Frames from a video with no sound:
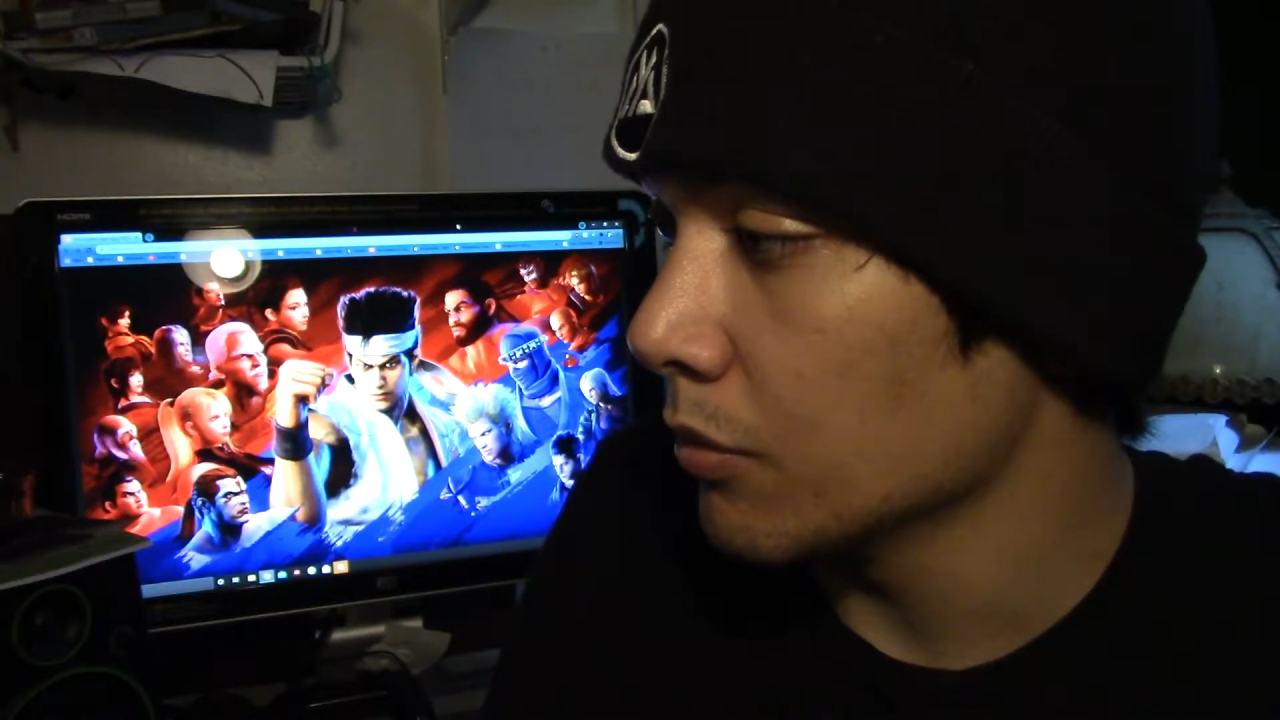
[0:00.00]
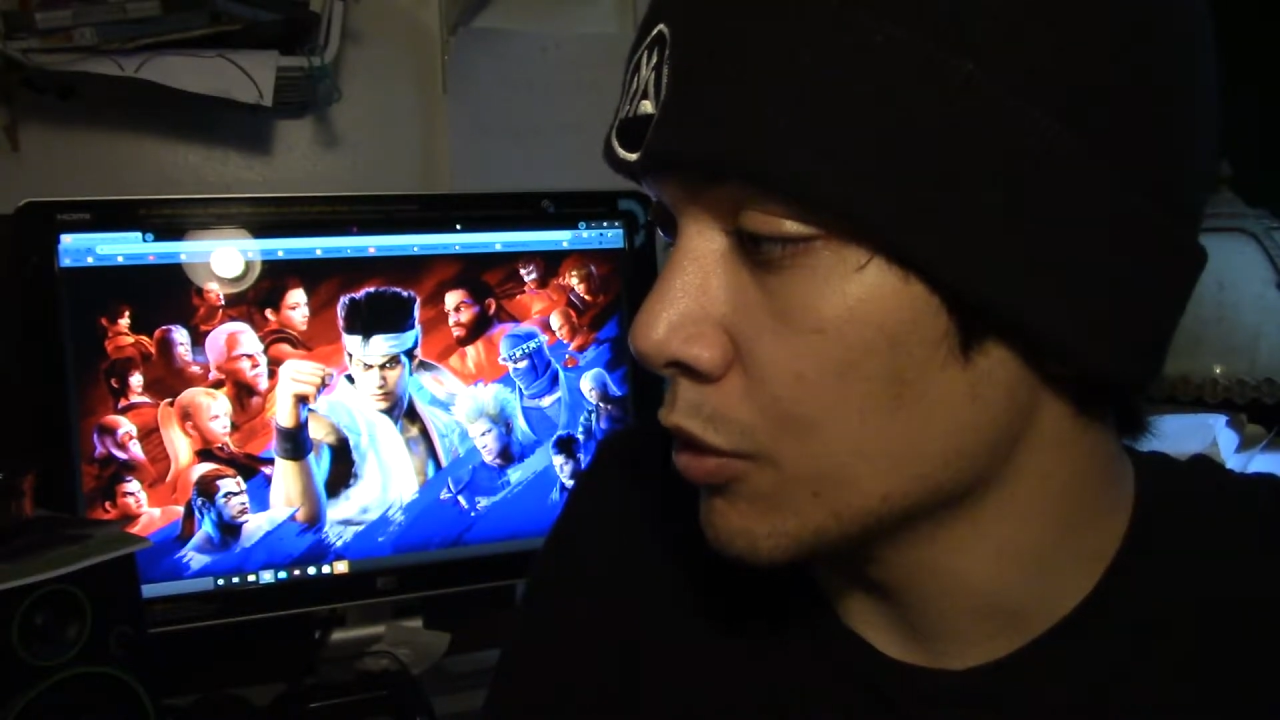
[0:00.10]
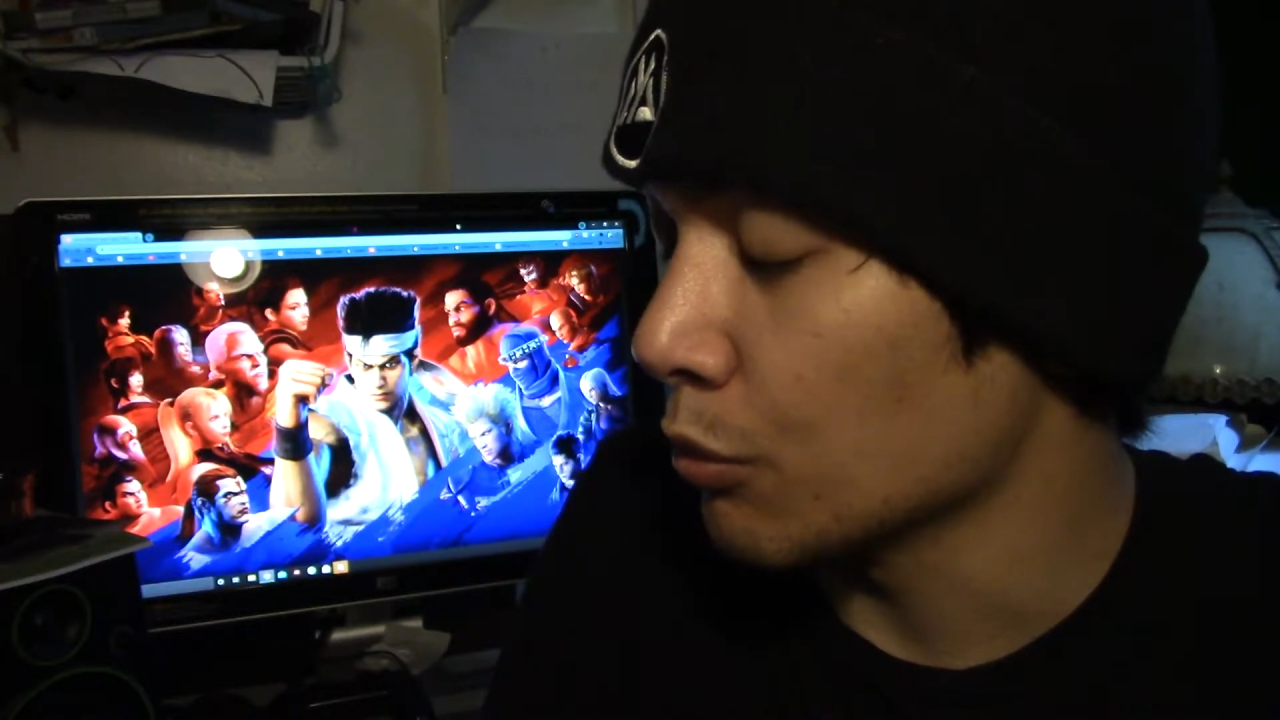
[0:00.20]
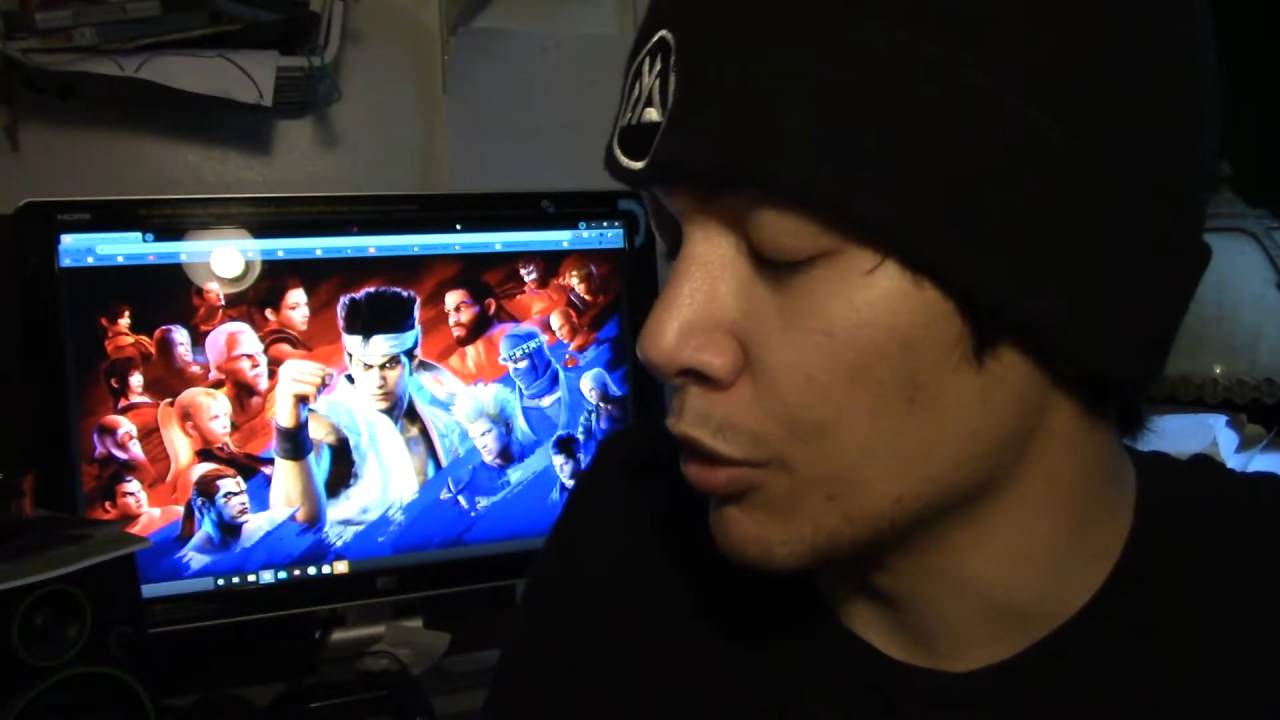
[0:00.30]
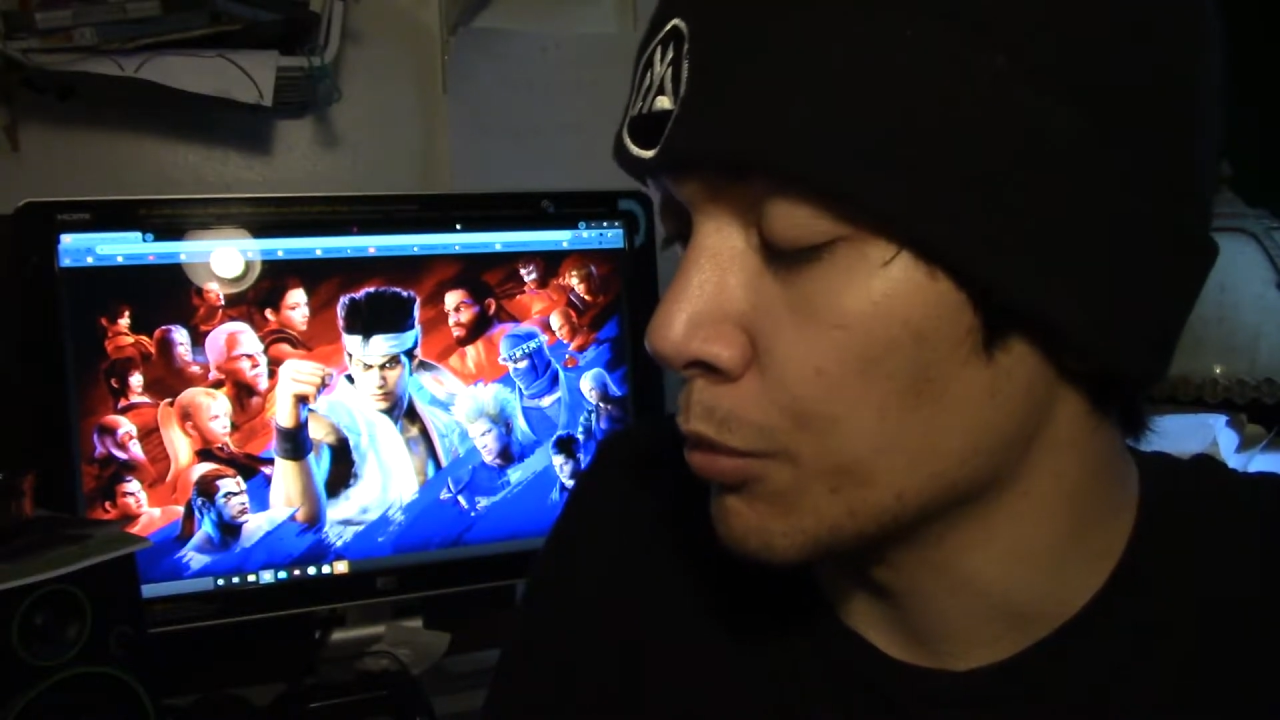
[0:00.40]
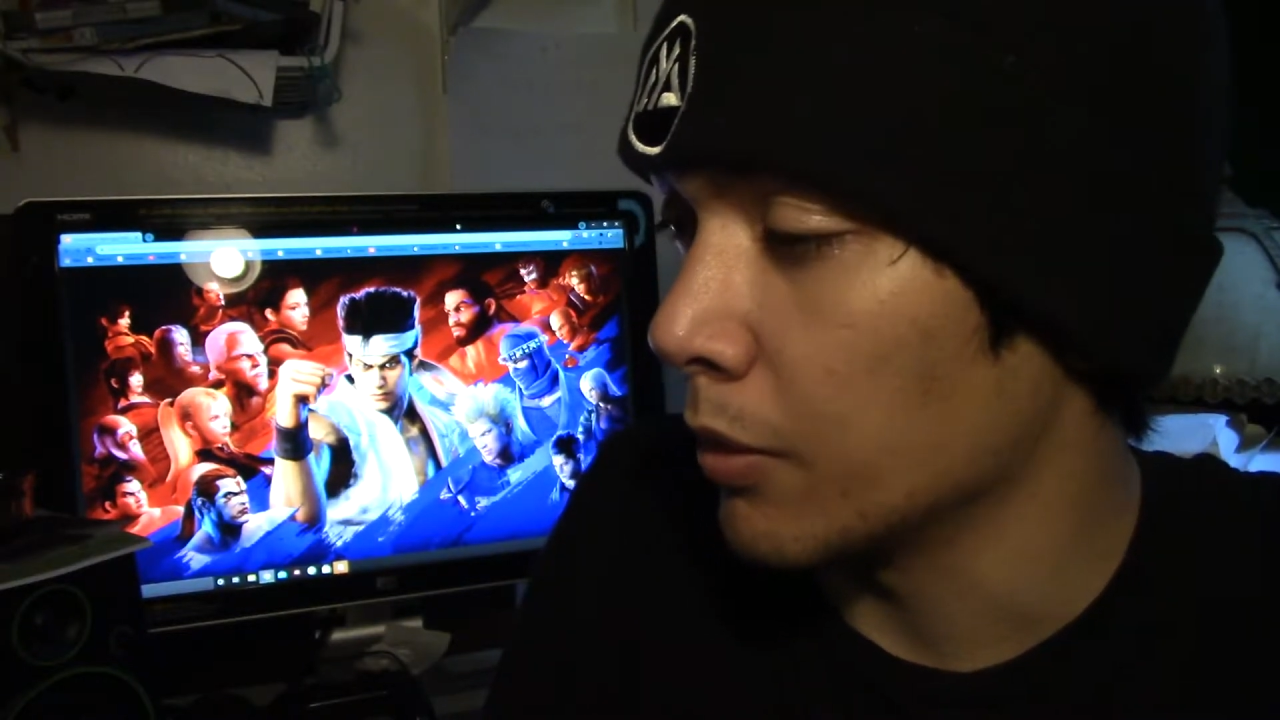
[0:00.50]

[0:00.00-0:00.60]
Switch